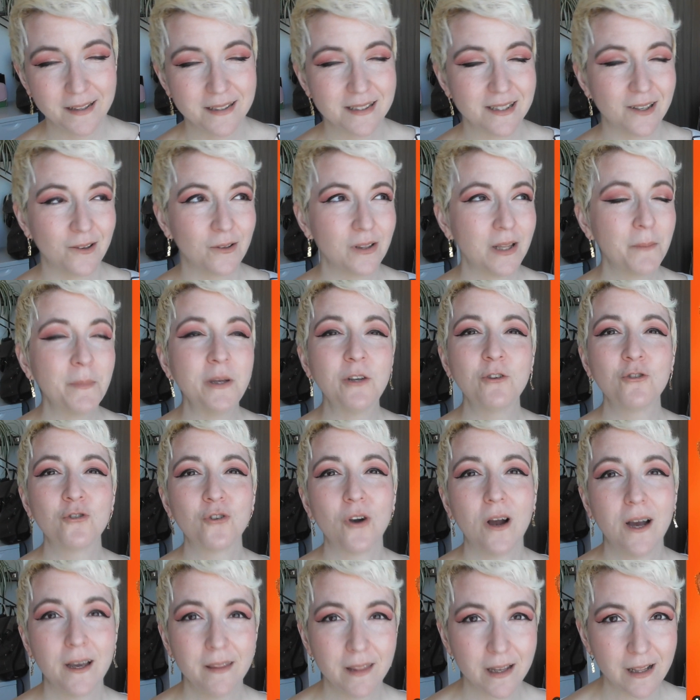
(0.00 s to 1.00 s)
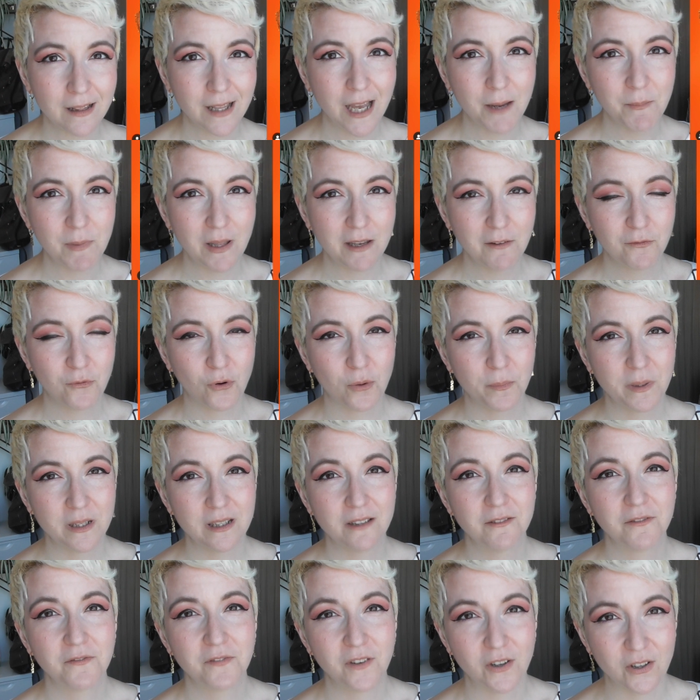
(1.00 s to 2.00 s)
So let me try the Glamlite formula
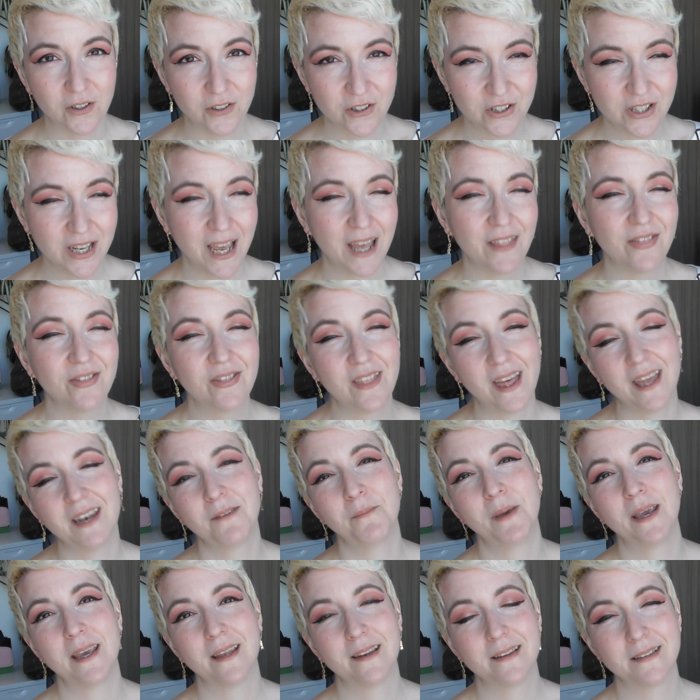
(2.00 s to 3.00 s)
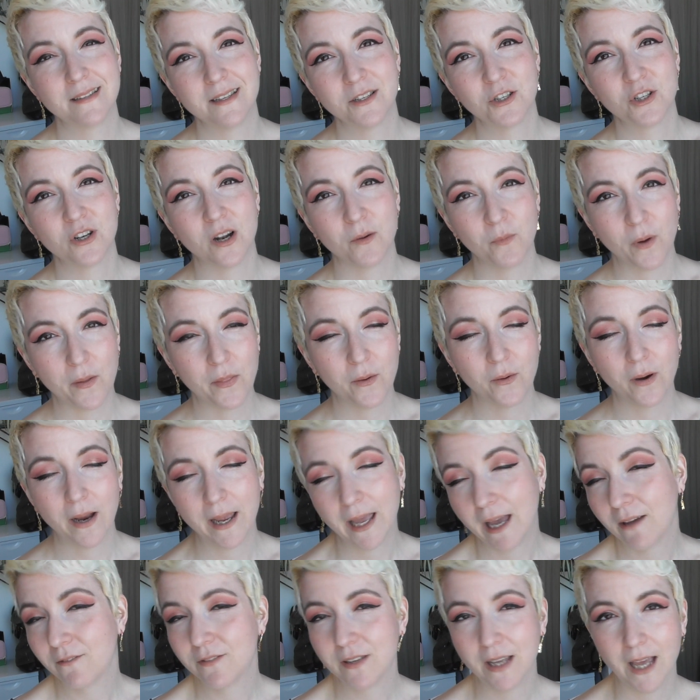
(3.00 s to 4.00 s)
first and then make a decision on whether I
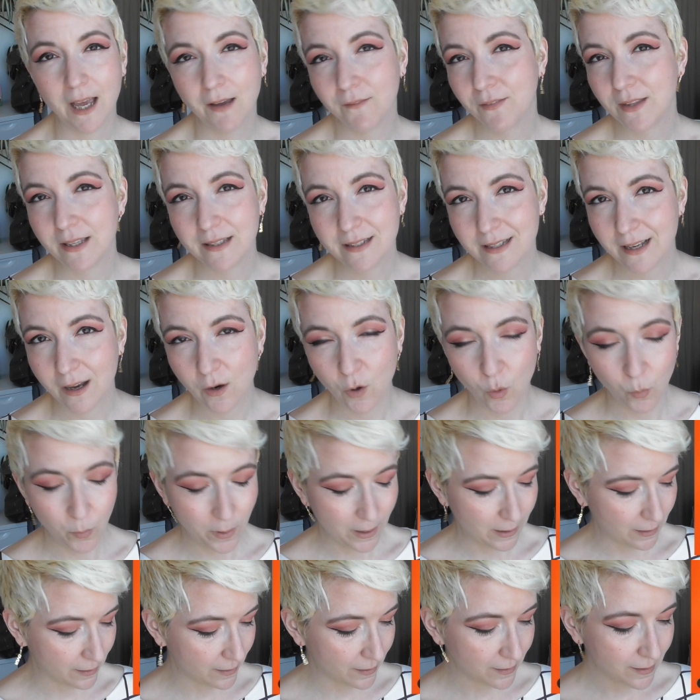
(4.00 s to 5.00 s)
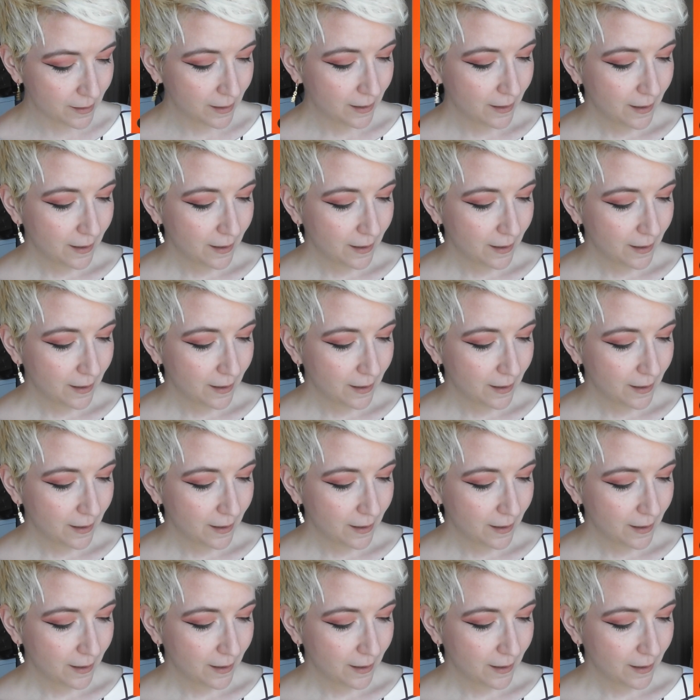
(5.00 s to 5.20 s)
have to have this taco palette.